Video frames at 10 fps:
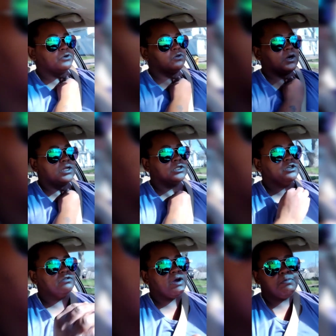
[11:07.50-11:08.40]
here where I
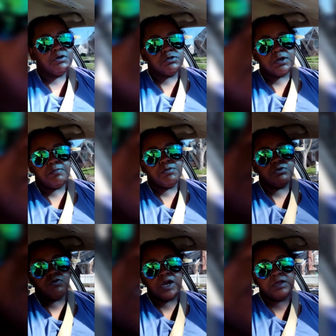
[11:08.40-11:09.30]
live. I miss, I remember
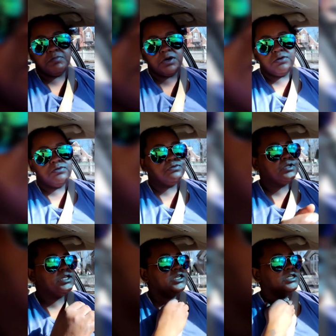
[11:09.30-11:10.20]
Rainbow
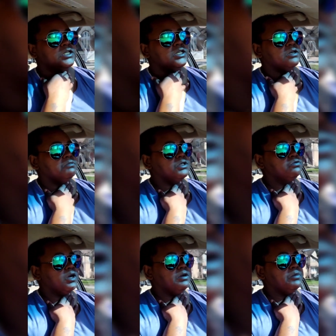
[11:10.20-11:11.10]
and Indy, Miss
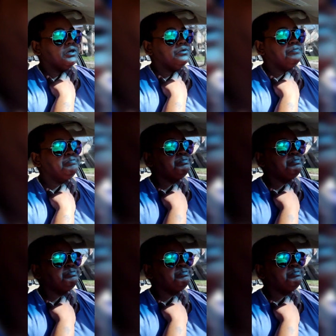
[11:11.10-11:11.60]
Rainbow.